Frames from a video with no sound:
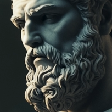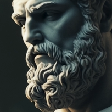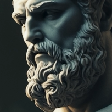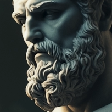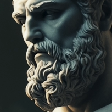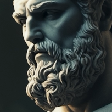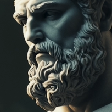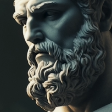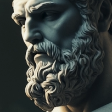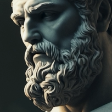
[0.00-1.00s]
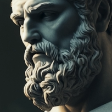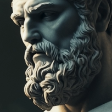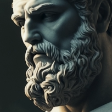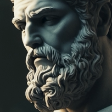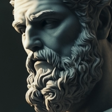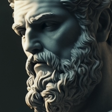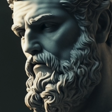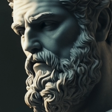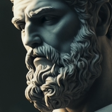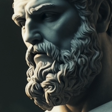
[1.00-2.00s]
powerfully in modern times,
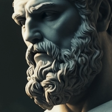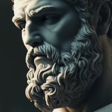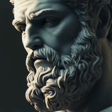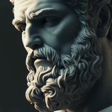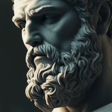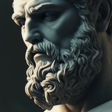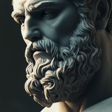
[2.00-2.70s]
especially if